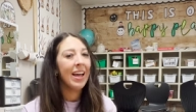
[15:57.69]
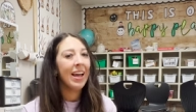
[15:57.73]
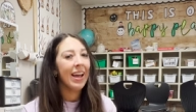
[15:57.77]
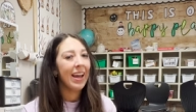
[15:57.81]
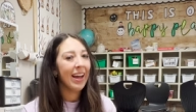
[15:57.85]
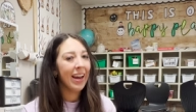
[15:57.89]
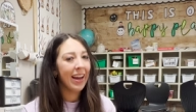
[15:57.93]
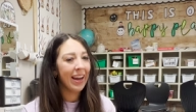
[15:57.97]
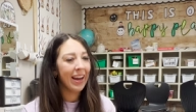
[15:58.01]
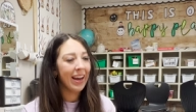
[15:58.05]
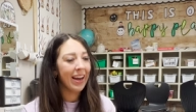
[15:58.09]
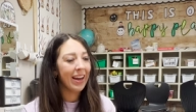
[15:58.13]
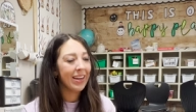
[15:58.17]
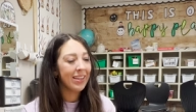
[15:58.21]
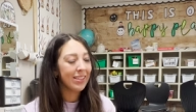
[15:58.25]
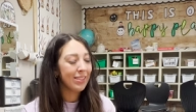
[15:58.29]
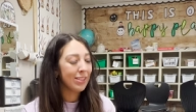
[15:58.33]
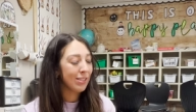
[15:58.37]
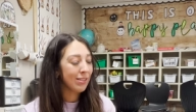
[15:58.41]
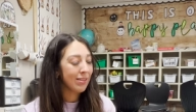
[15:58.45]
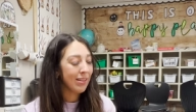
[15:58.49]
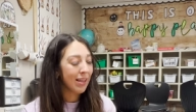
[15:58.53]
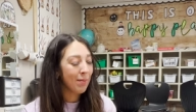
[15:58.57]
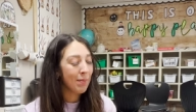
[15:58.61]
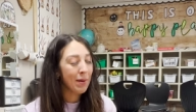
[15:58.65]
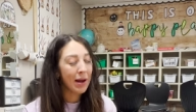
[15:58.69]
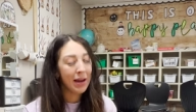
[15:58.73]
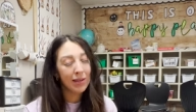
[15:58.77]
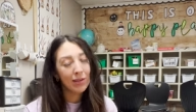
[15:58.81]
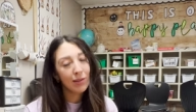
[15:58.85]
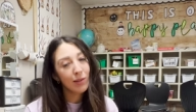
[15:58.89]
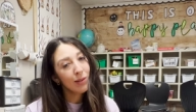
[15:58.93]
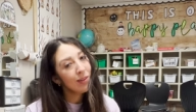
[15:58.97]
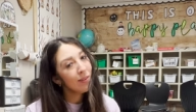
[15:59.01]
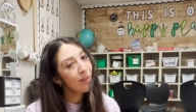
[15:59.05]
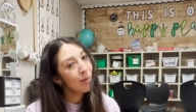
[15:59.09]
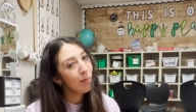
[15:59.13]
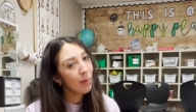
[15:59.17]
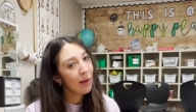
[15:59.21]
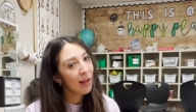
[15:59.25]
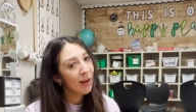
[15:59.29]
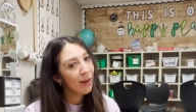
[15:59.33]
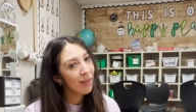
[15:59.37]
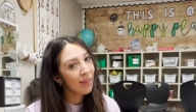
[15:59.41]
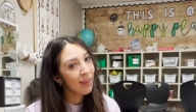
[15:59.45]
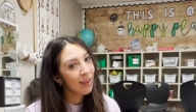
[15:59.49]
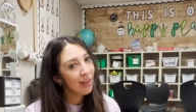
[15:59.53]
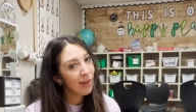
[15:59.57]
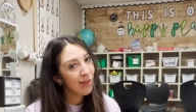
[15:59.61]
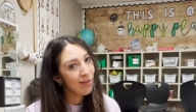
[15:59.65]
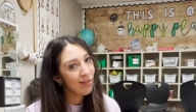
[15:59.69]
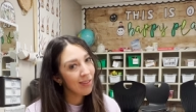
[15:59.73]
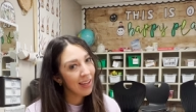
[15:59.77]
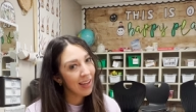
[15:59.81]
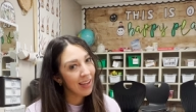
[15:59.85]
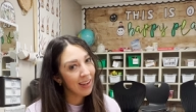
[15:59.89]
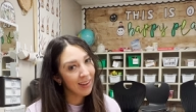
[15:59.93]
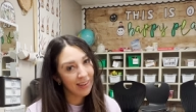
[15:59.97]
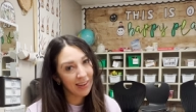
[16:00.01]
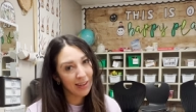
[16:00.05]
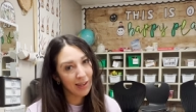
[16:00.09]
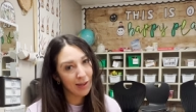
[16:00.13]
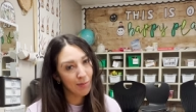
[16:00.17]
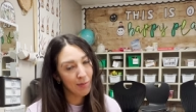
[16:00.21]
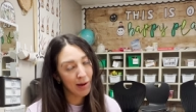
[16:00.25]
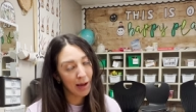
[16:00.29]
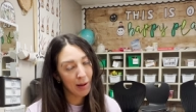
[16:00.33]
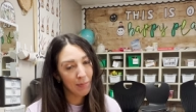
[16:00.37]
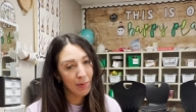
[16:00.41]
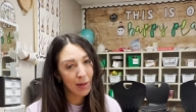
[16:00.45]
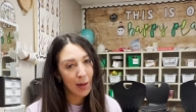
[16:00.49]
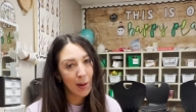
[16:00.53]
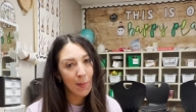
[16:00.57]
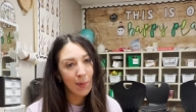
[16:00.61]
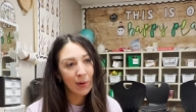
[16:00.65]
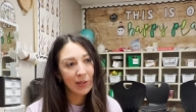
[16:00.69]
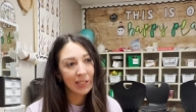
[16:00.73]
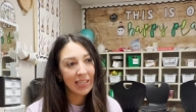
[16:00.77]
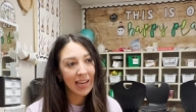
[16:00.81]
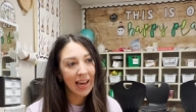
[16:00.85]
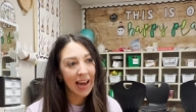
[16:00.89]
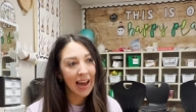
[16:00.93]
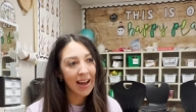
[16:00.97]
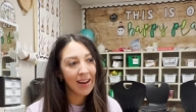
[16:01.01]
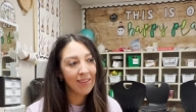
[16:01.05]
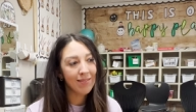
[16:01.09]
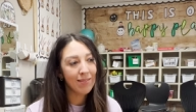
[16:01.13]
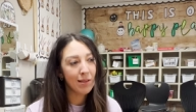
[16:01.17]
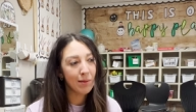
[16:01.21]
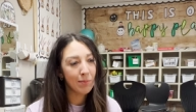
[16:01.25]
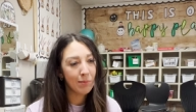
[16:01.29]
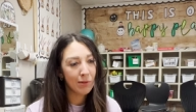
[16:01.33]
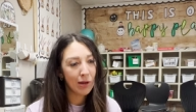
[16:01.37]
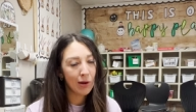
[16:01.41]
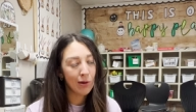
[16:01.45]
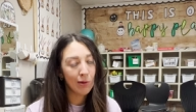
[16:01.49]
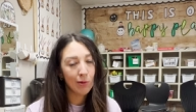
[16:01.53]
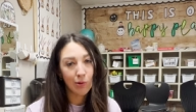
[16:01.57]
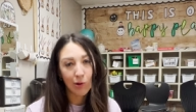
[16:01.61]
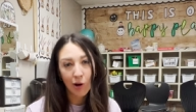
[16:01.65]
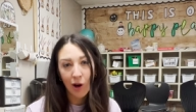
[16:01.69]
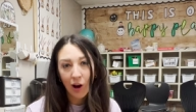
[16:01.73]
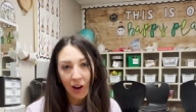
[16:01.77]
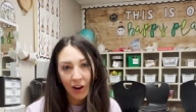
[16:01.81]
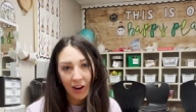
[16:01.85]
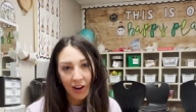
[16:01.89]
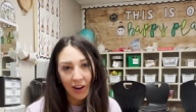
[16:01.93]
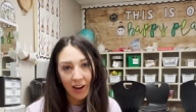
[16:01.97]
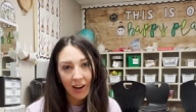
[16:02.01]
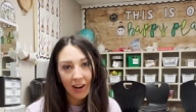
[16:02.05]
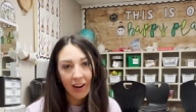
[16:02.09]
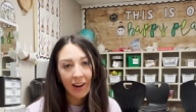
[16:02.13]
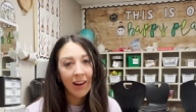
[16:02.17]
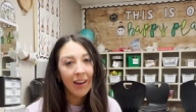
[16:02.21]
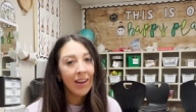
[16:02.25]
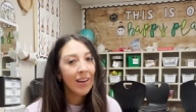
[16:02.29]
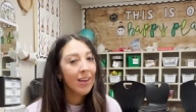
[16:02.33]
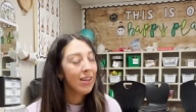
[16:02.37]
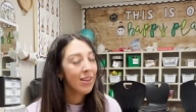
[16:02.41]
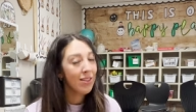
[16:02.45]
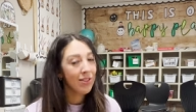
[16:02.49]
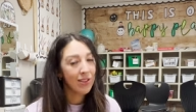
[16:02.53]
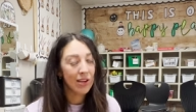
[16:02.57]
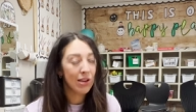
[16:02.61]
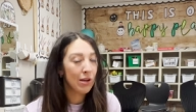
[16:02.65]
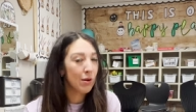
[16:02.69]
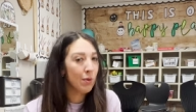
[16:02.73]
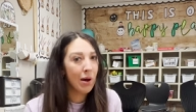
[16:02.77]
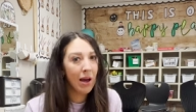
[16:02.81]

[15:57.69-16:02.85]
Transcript: and they might do even better than you think and might be able to have them go longer than you